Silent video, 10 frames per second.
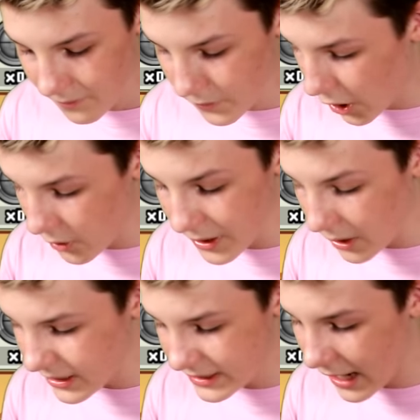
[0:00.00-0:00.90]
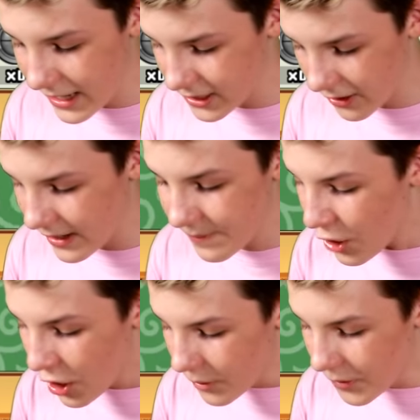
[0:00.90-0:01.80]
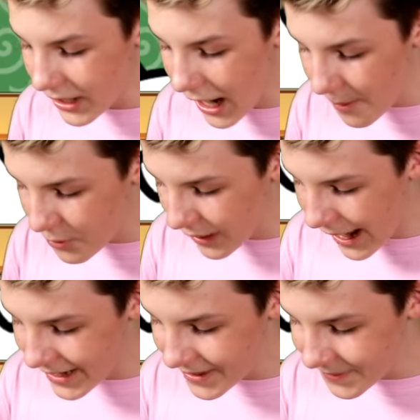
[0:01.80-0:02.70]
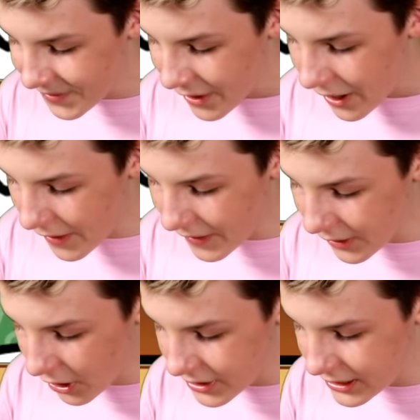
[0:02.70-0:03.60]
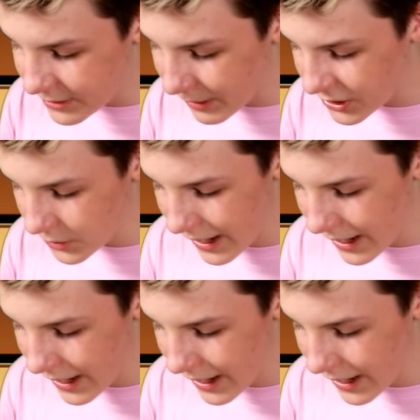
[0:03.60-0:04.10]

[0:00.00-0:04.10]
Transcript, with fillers: No, we don't want to start, sorry. We want to upgrade and then go to special